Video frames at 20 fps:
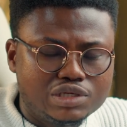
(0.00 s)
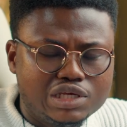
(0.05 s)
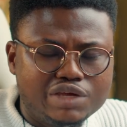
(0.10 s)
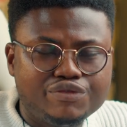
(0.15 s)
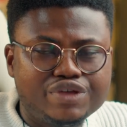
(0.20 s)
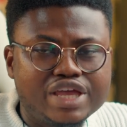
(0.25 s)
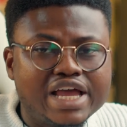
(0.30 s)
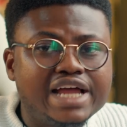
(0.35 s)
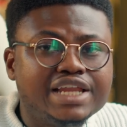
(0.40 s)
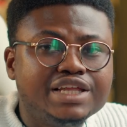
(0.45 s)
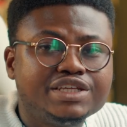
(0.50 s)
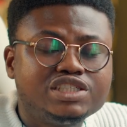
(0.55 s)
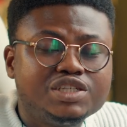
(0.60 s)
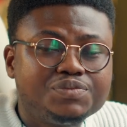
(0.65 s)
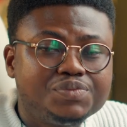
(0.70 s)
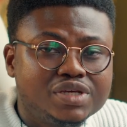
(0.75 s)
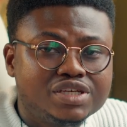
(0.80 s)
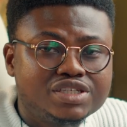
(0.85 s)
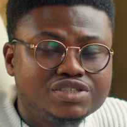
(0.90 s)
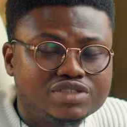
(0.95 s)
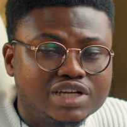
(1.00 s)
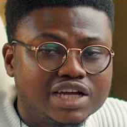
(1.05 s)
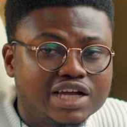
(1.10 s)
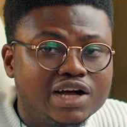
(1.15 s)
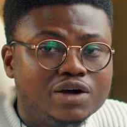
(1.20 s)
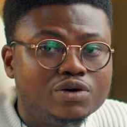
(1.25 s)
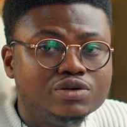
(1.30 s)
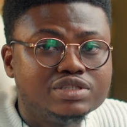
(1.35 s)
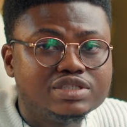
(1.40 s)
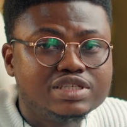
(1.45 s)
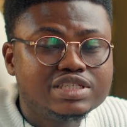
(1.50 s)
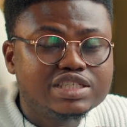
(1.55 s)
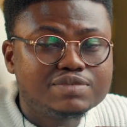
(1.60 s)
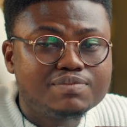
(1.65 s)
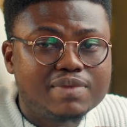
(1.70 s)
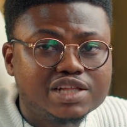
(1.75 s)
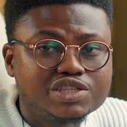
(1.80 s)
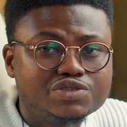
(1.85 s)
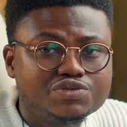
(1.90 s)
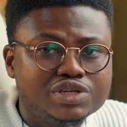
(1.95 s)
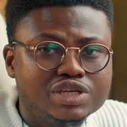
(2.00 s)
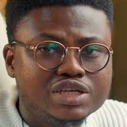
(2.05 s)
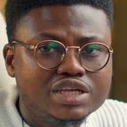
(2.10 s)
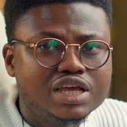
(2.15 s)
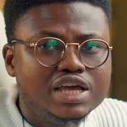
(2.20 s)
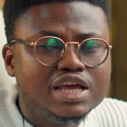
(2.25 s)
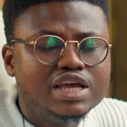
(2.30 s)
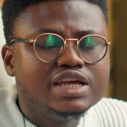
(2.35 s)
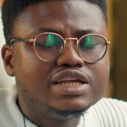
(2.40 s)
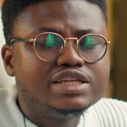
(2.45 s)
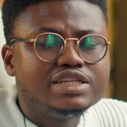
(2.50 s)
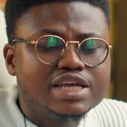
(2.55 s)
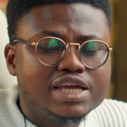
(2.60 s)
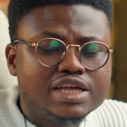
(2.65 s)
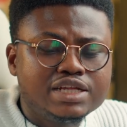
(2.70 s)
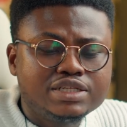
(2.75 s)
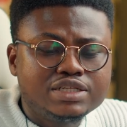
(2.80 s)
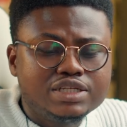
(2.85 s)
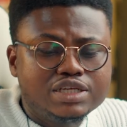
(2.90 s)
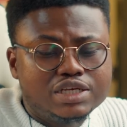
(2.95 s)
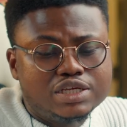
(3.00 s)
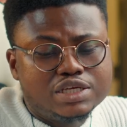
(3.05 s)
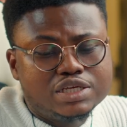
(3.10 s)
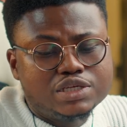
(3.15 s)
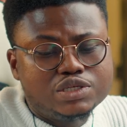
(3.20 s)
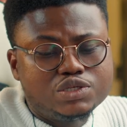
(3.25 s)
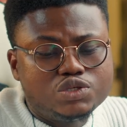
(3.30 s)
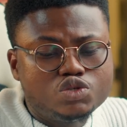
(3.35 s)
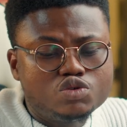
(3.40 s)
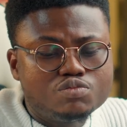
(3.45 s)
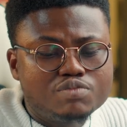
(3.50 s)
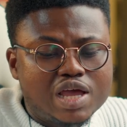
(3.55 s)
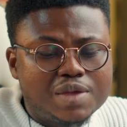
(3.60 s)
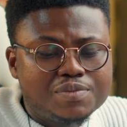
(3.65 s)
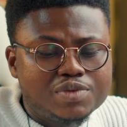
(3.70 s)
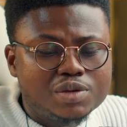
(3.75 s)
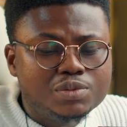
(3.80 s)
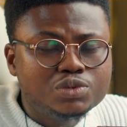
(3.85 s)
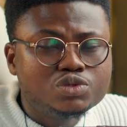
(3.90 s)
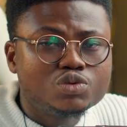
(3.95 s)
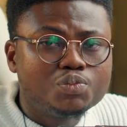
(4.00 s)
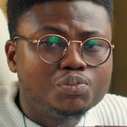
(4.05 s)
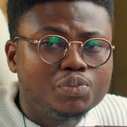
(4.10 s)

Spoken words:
If you had a GPS tracker on this smart ring, then you might be able to